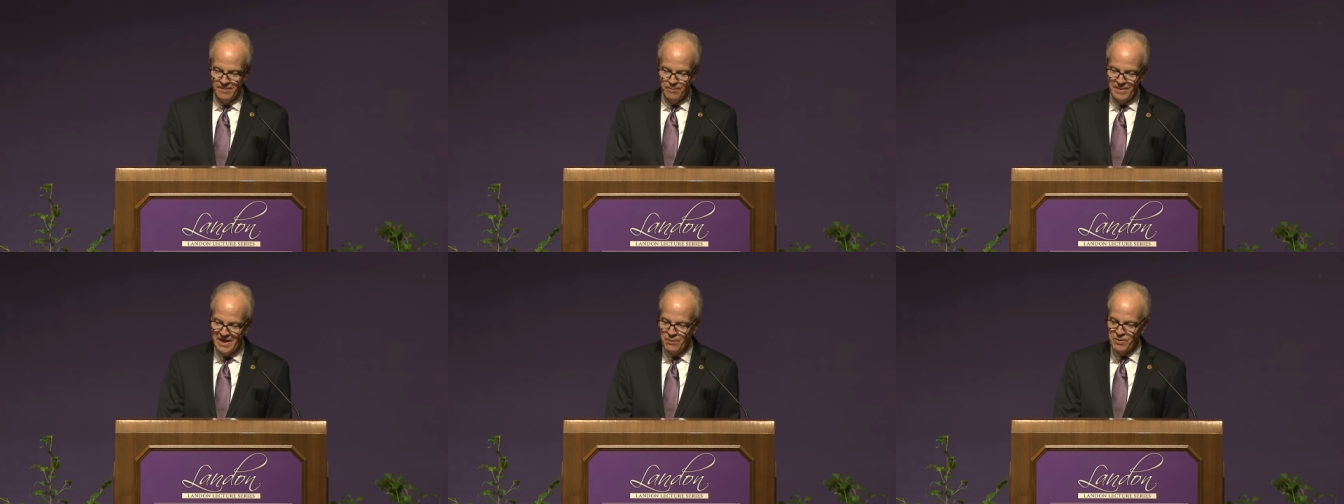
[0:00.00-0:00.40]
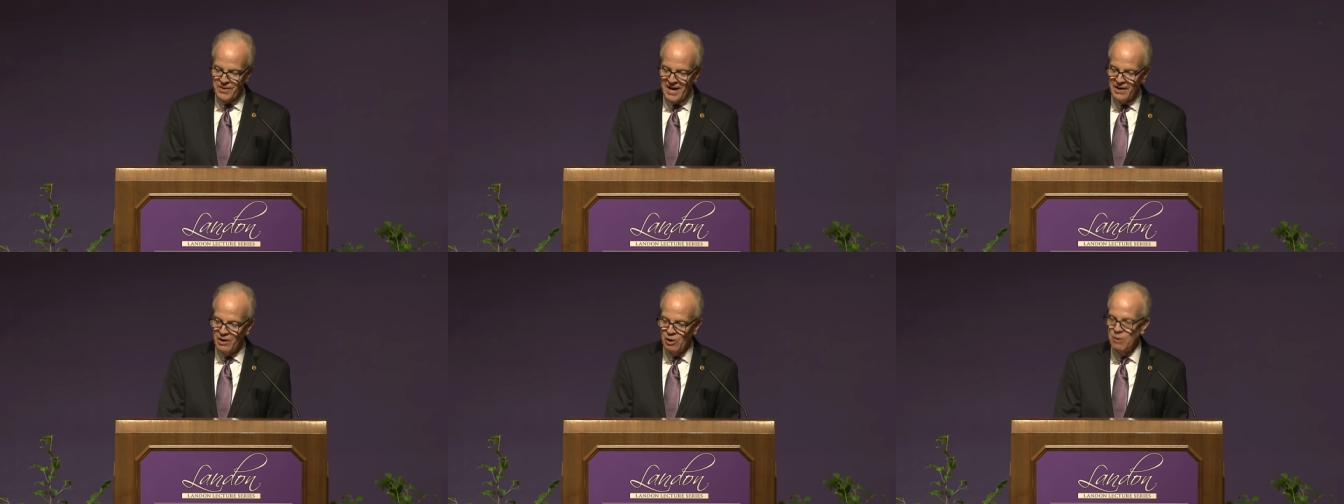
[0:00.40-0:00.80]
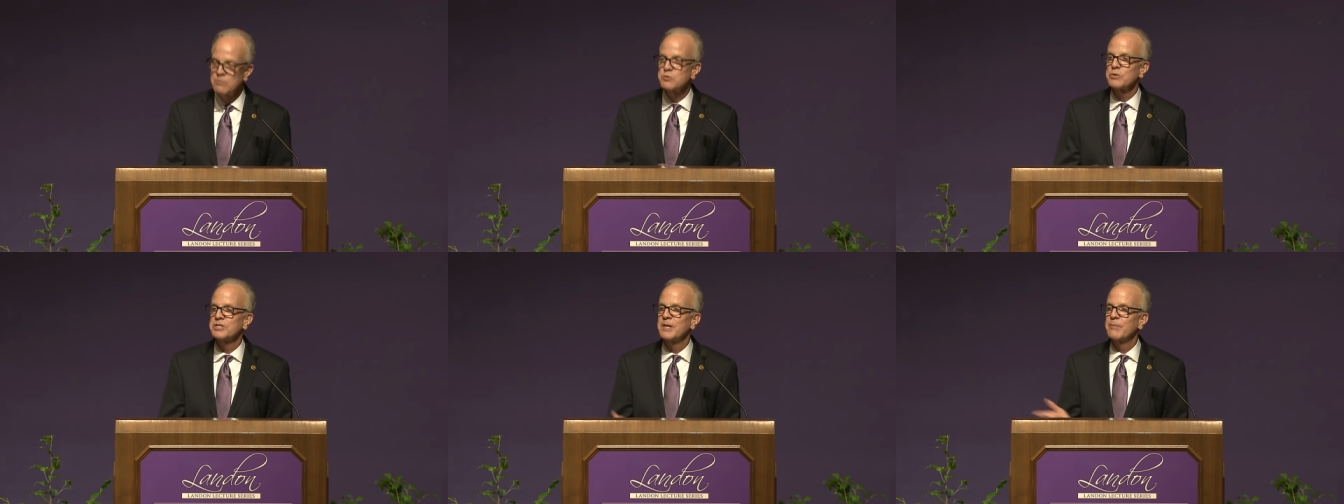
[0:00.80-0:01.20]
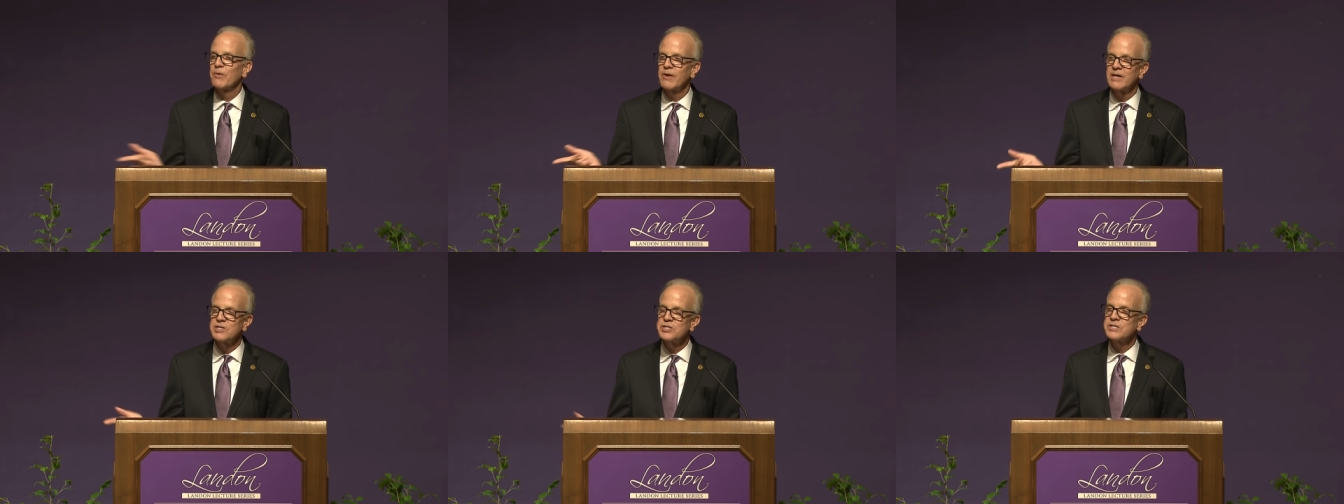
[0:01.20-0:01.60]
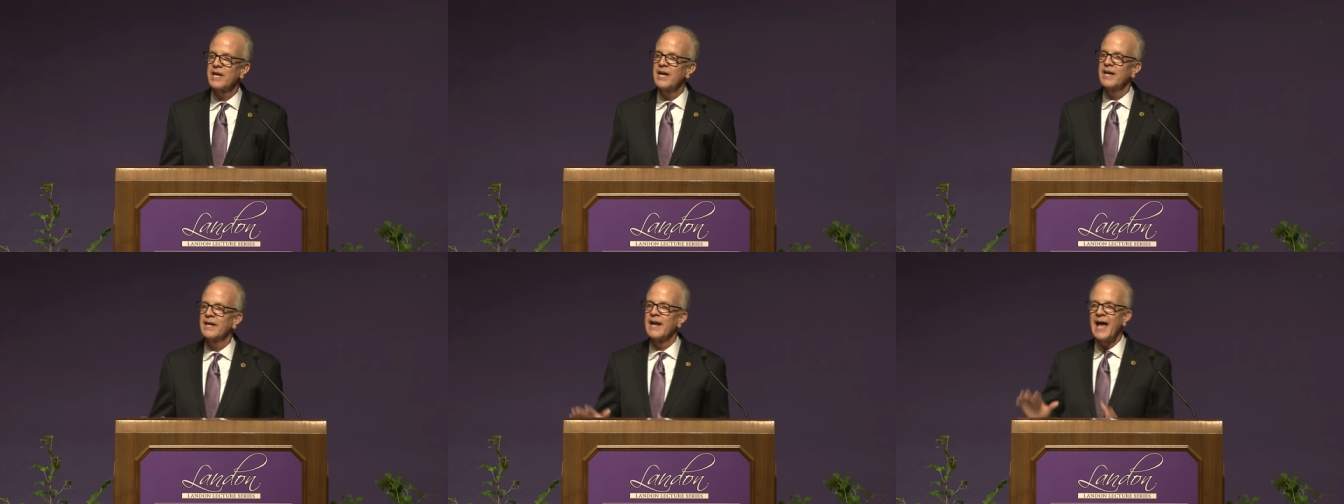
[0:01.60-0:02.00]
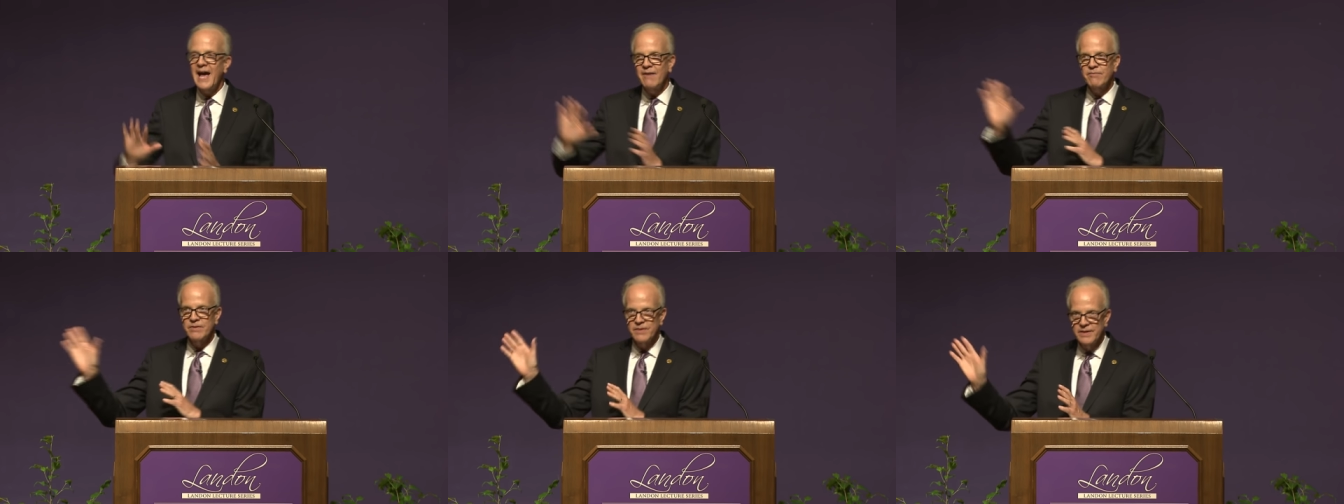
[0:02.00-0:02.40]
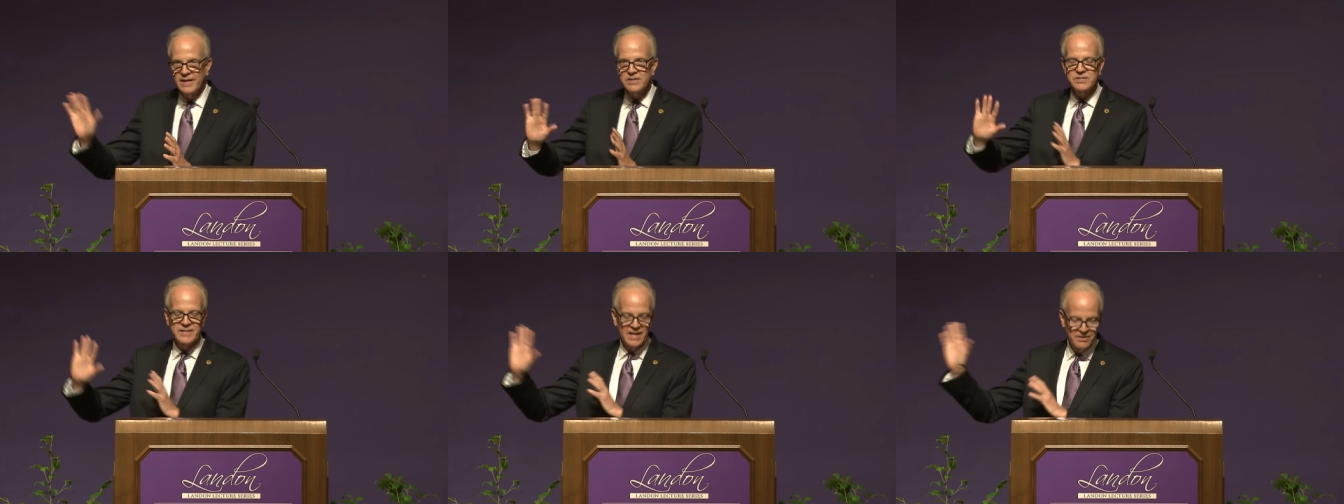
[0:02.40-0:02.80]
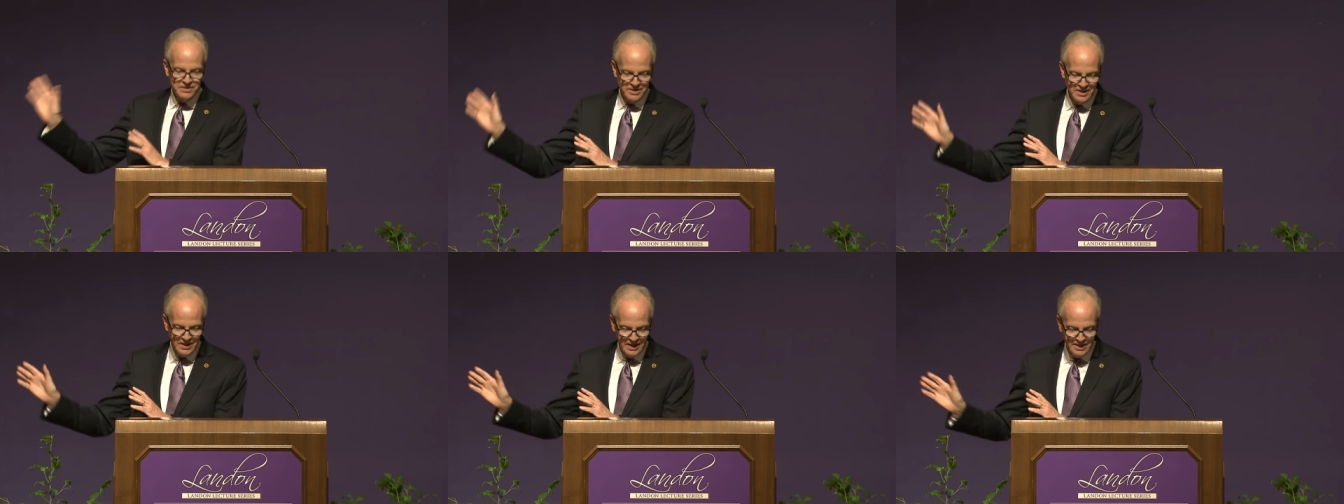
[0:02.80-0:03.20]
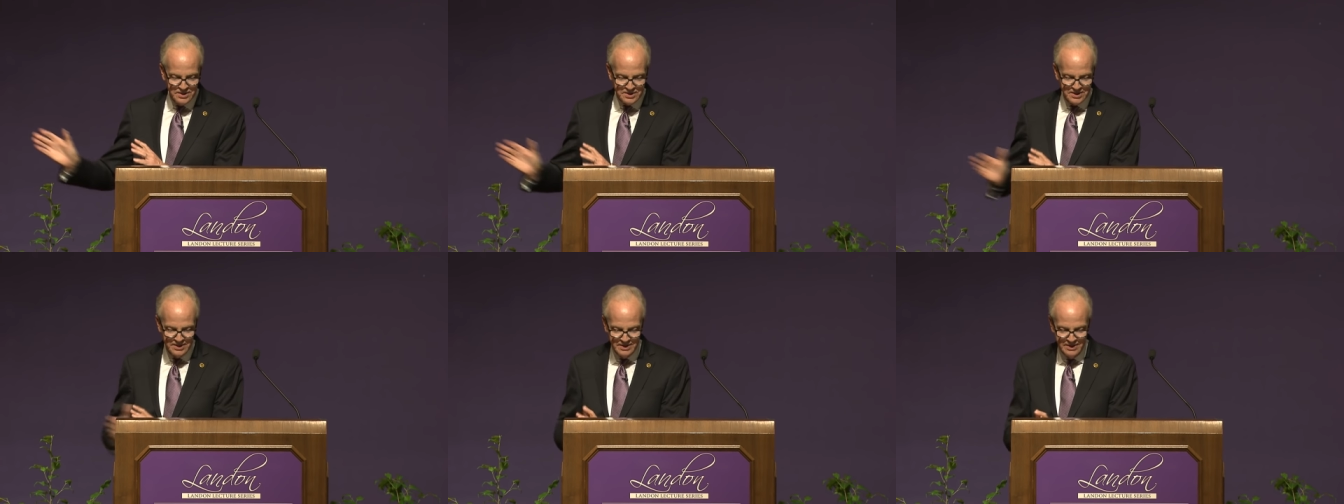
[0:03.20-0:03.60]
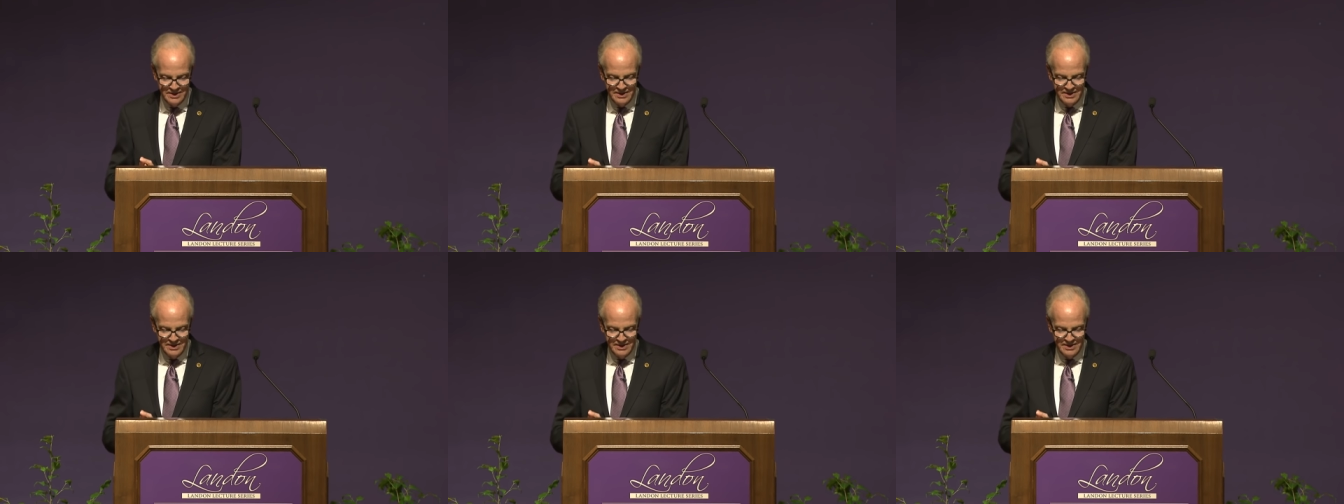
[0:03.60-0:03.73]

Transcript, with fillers: Many without homes were temporarily staying in Haviland, the next town to the east,